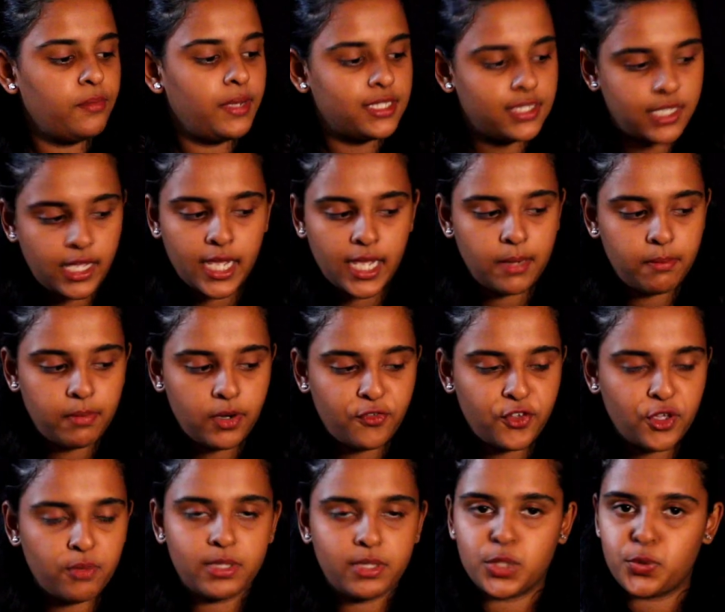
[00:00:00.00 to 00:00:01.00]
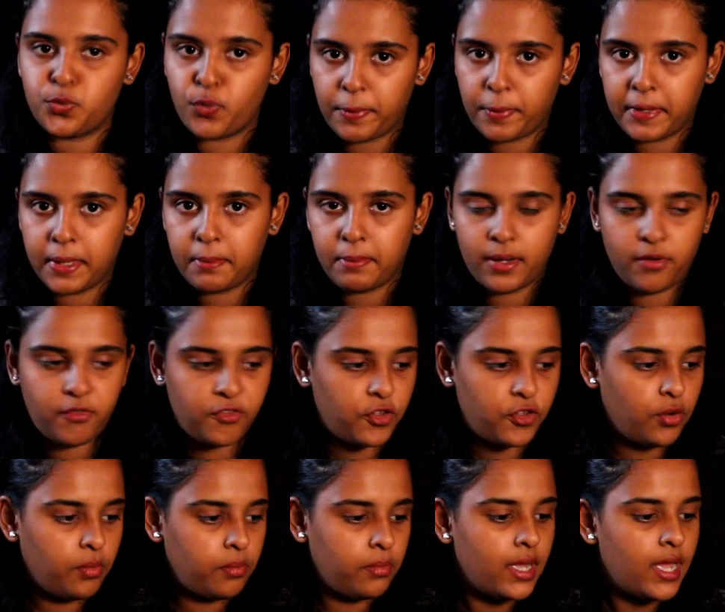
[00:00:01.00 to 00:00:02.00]
and second perfume is women perfume,
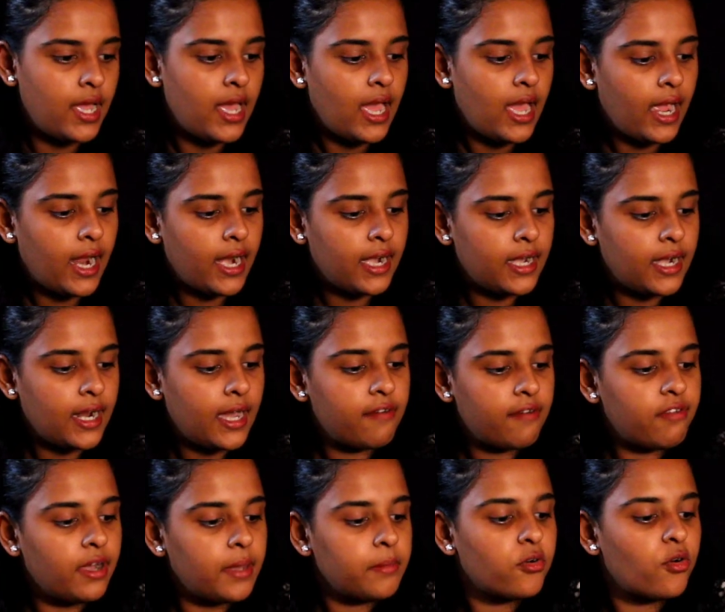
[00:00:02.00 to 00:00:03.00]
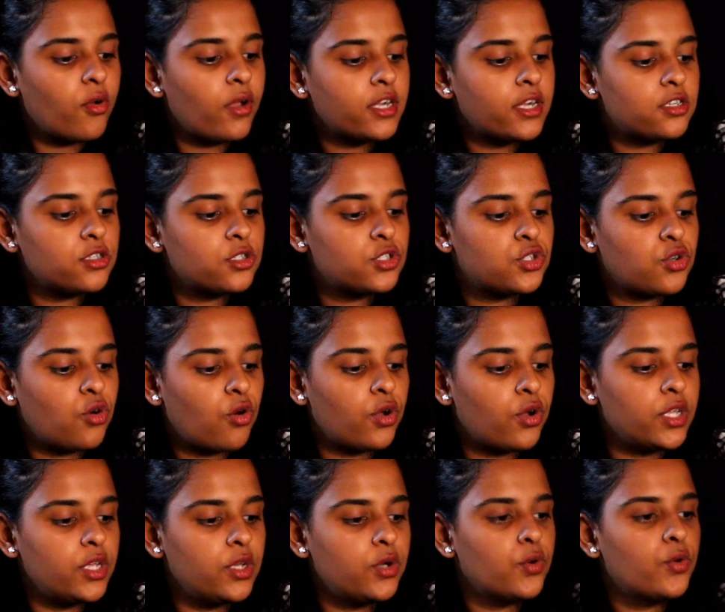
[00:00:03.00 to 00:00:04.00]
and now I'm going to show
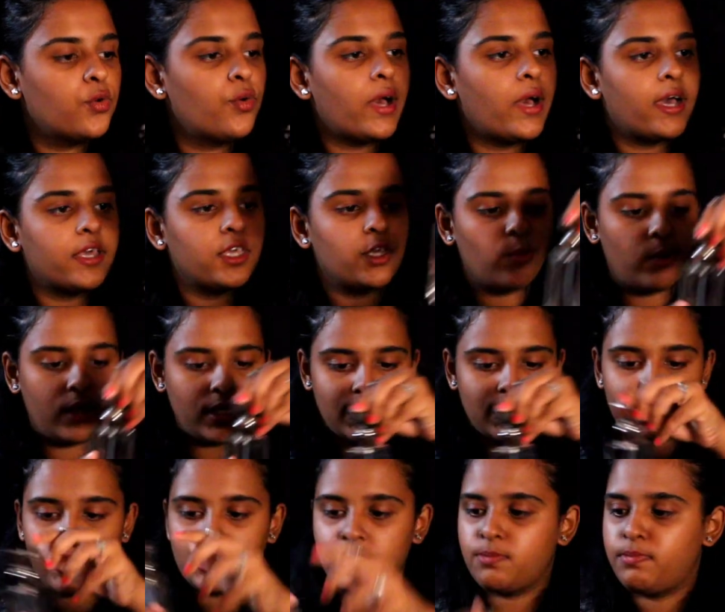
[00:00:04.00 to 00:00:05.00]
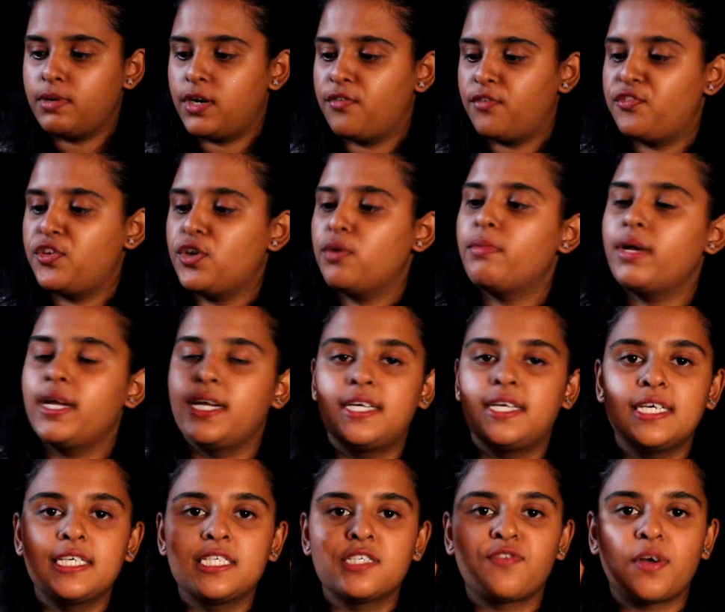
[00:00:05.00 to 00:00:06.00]
you a unisex perfume. It
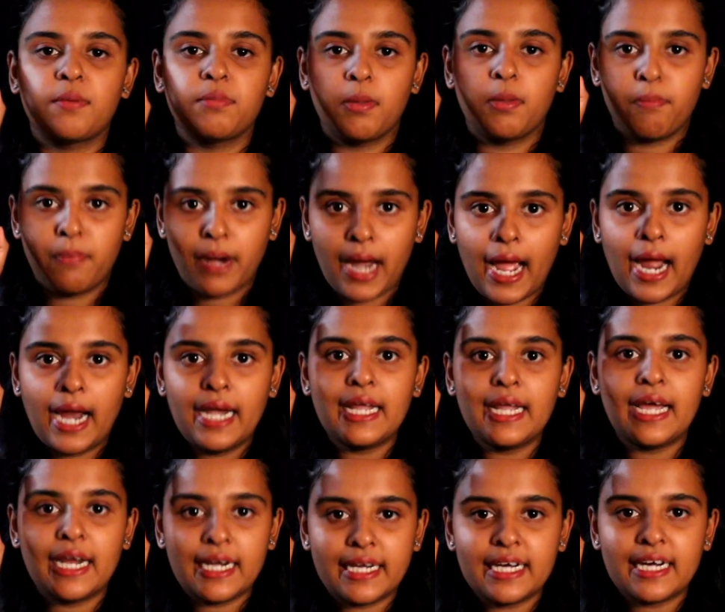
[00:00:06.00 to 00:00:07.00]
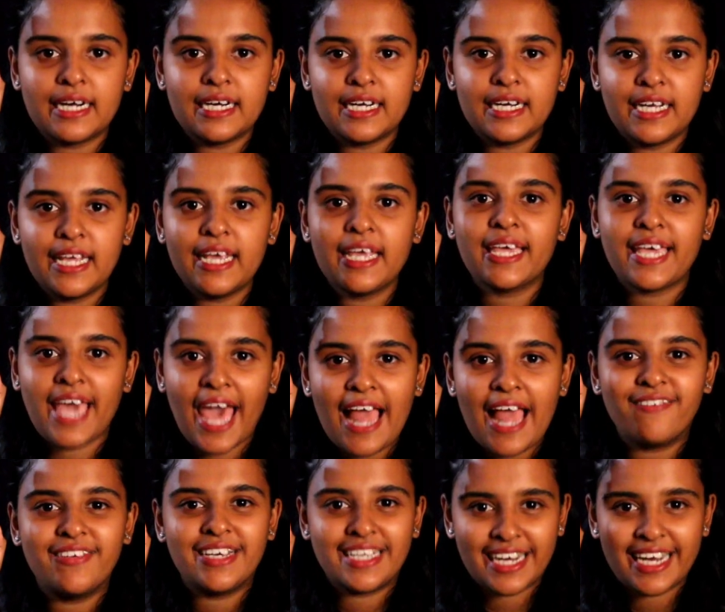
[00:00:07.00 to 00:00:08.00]
is from the brand Eternity
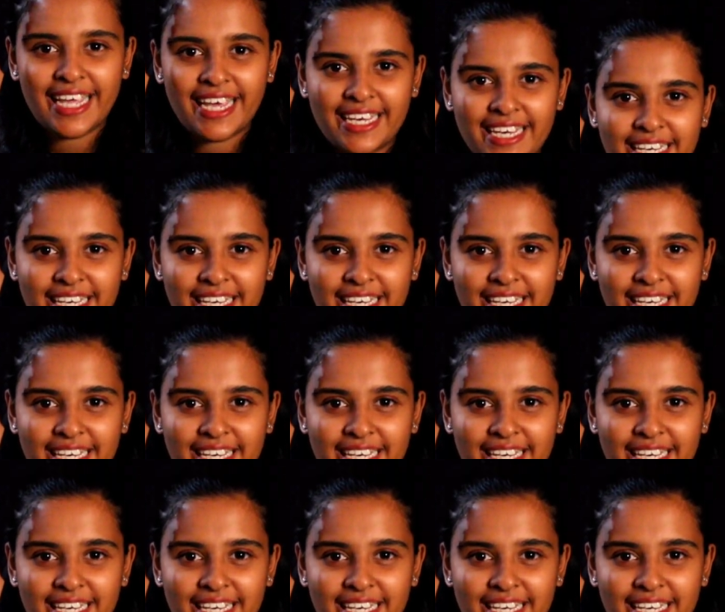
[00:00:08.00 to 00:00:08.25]
Calvin Klein.